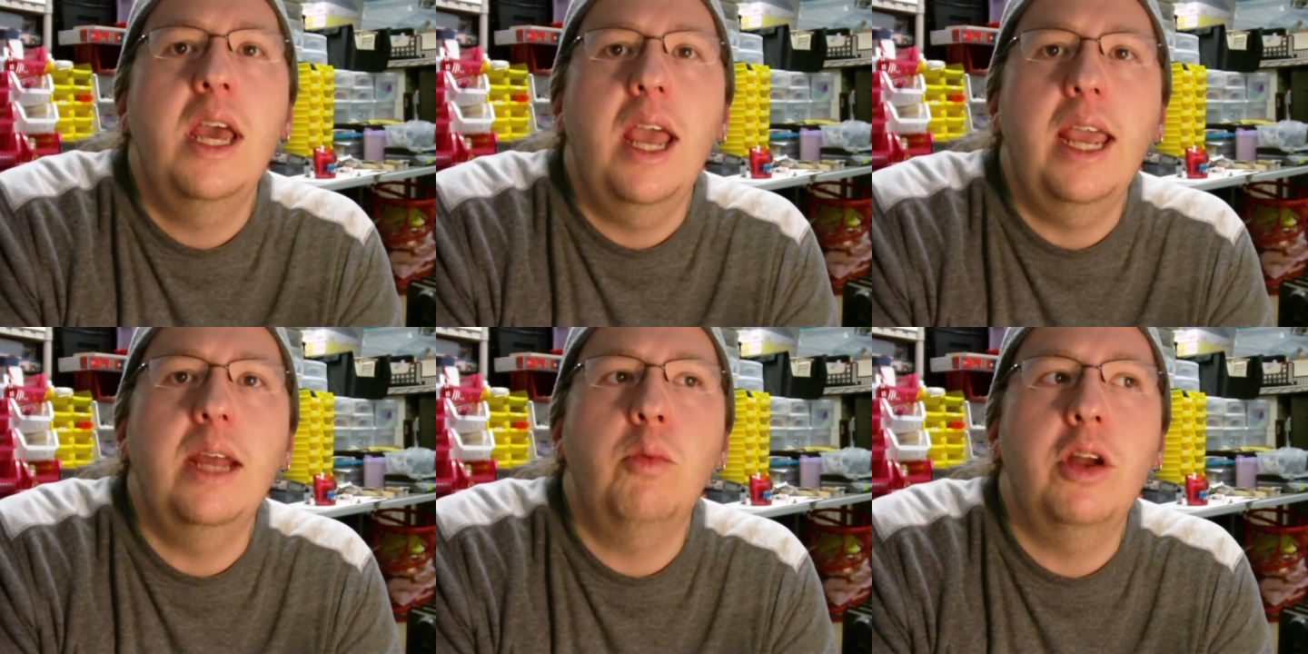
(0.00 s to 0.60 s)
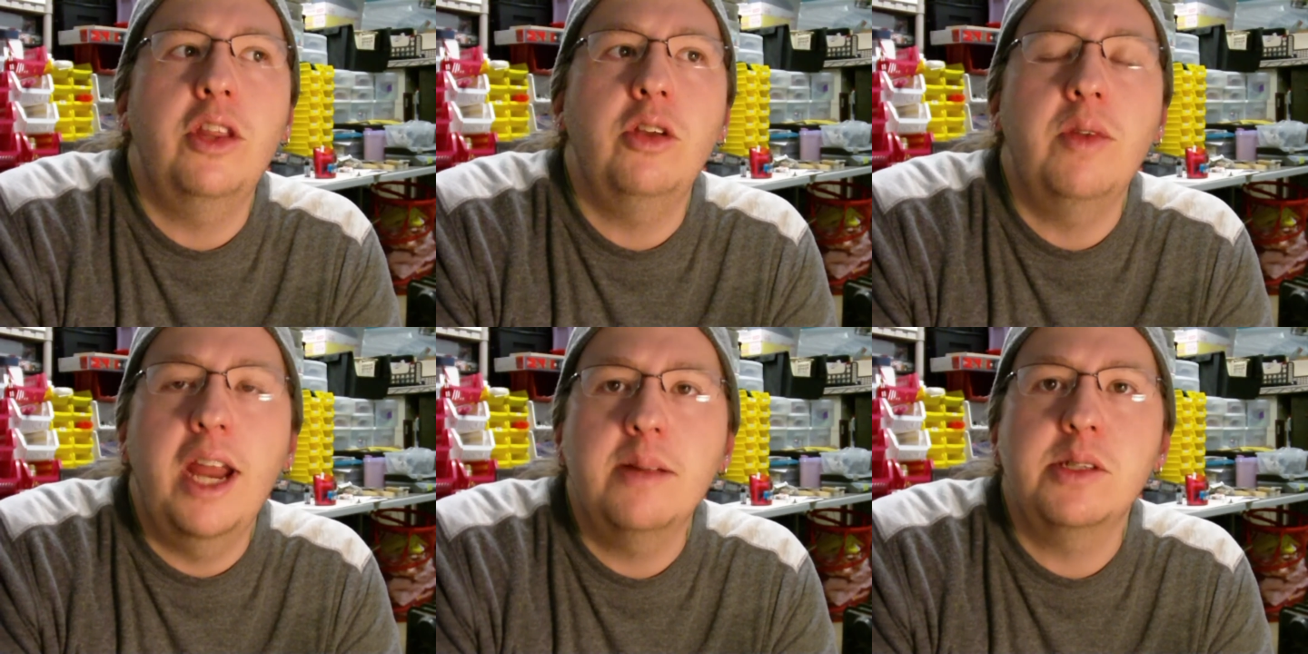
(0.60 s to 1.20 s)
and one of the
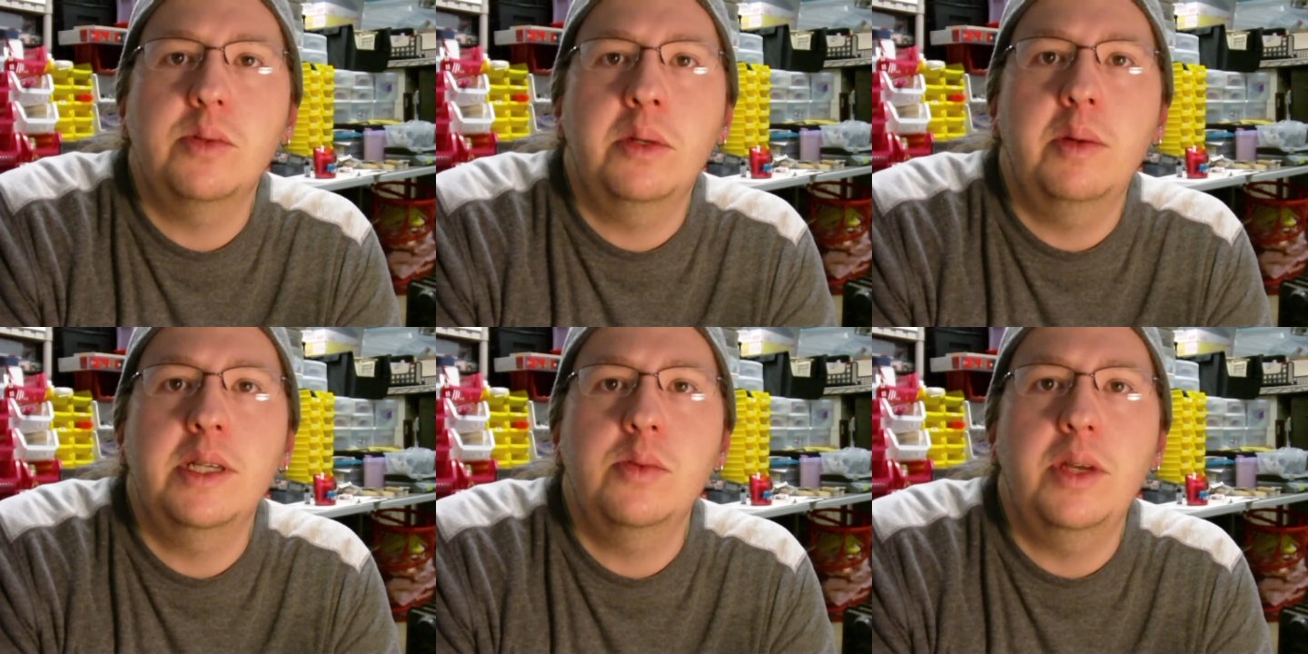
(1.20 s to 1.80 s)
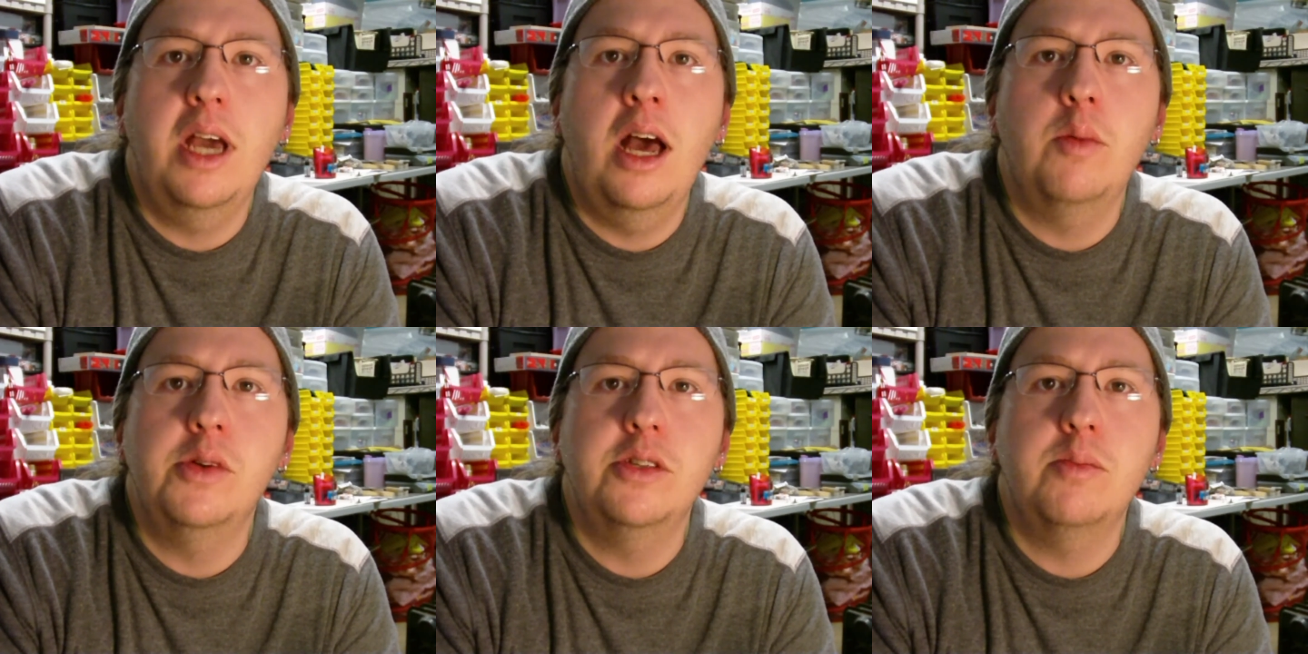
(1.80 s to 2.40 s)
unanimous requests we got
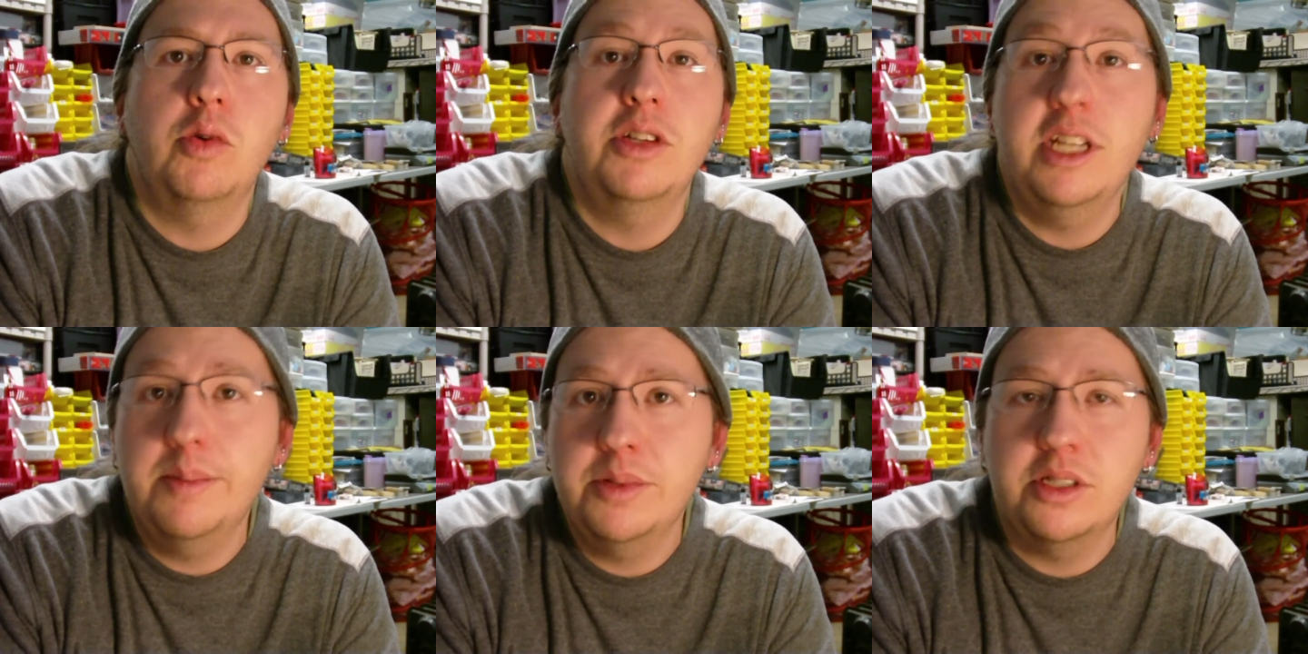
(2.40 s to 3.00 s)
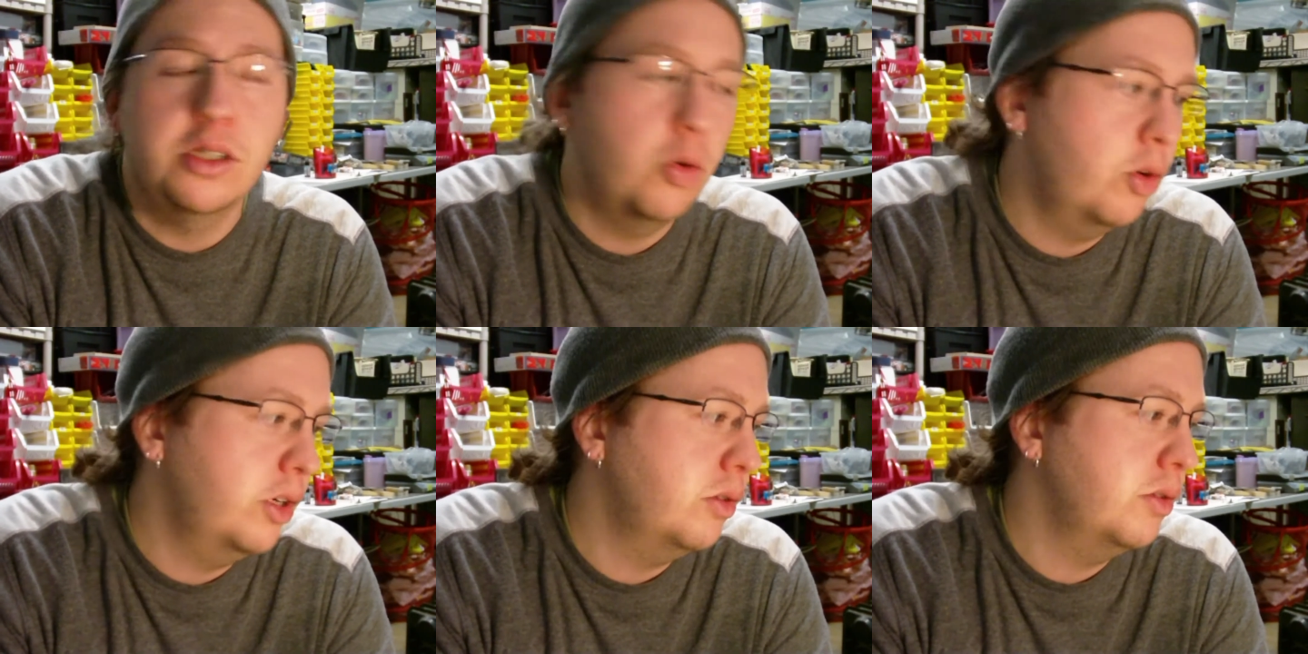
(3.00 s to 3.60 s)
was more tips,
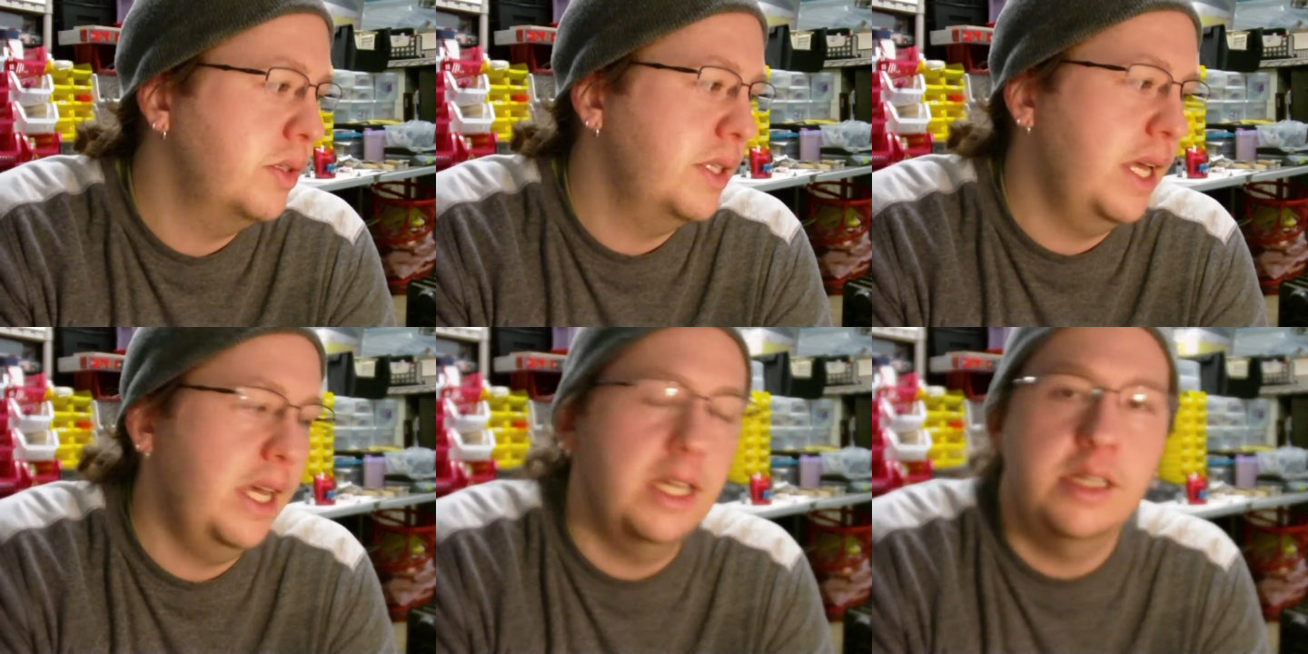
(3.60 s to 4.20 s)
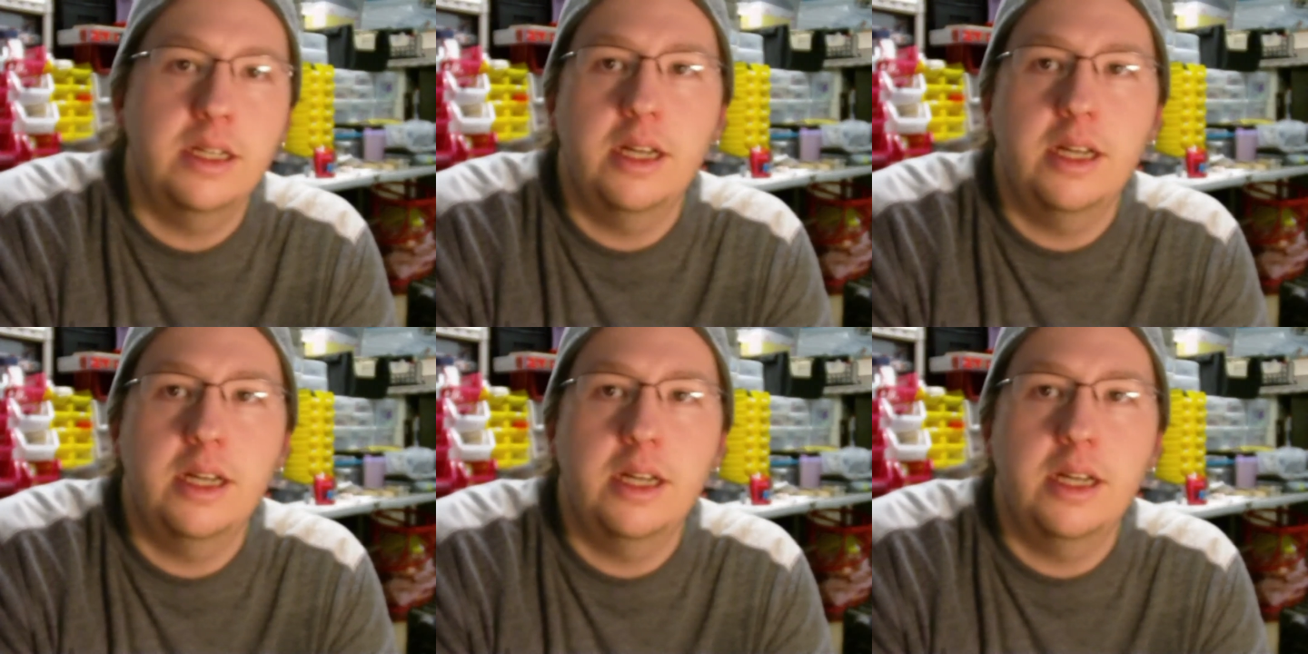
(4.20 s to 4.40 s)
tutorials, and